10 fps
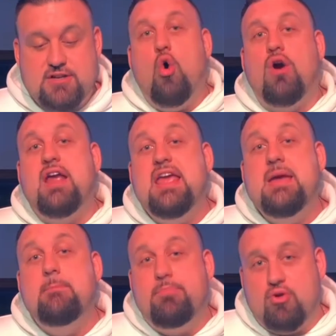or
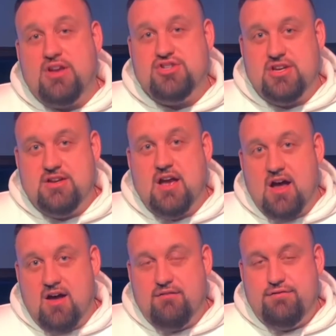impression
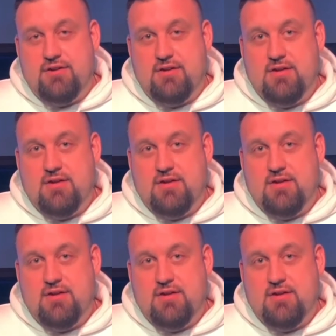of.